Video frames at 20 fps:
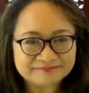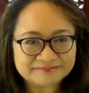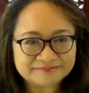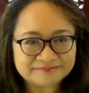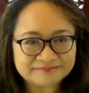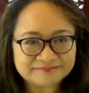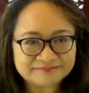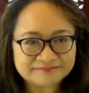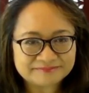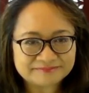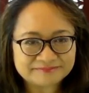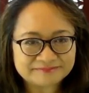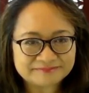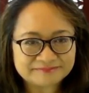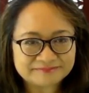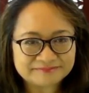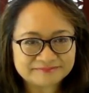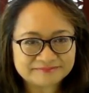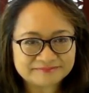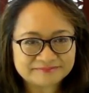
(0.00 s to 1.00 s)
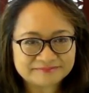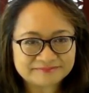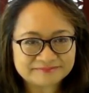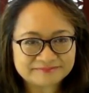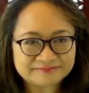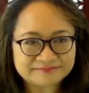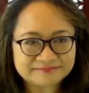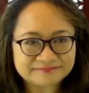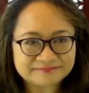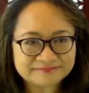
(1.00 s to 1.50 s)

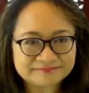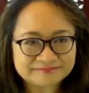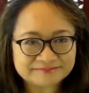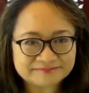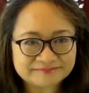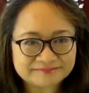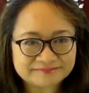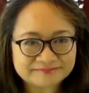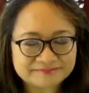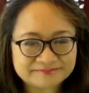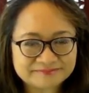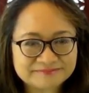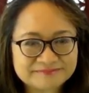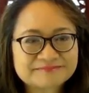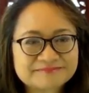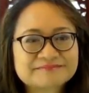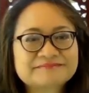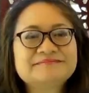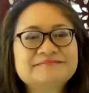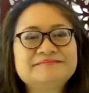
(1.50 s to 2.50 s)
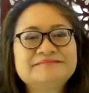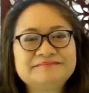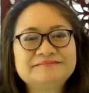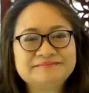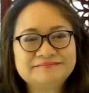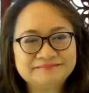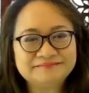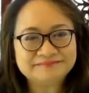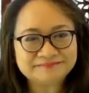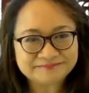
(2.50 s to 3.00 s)

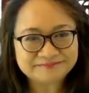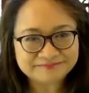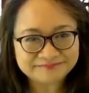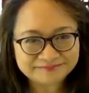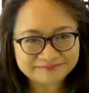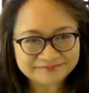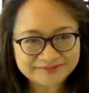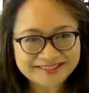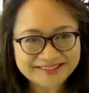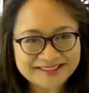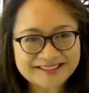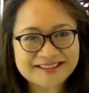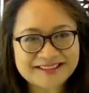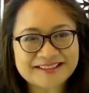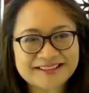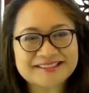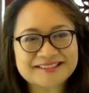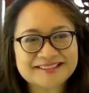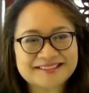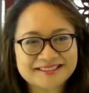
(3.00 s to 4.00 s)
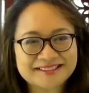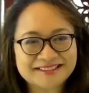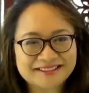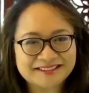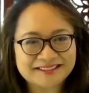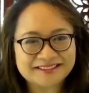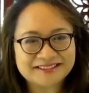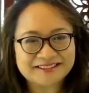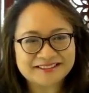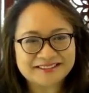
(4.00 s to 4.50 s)

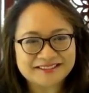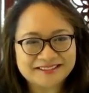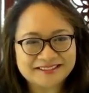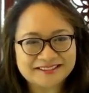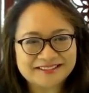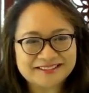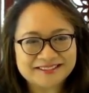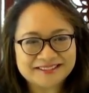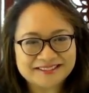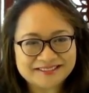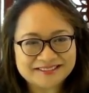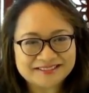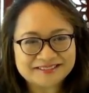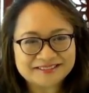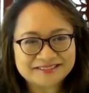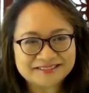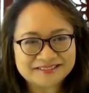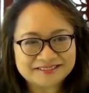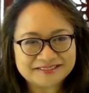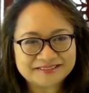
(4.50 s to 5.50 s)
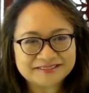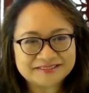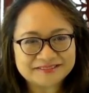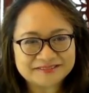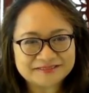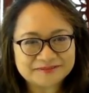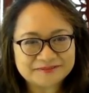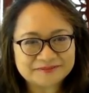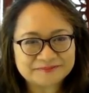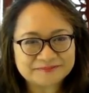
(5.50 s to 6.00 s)

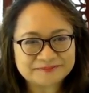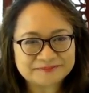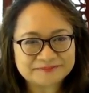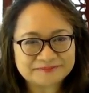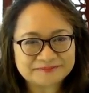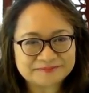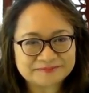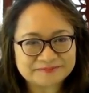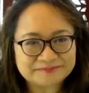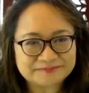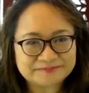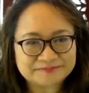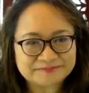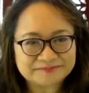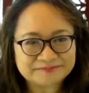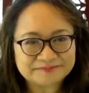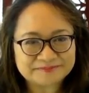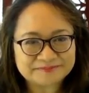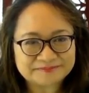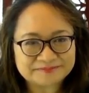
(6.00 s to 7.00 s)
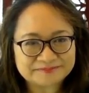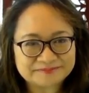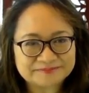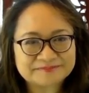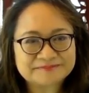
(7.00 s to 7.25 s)
(not speaking)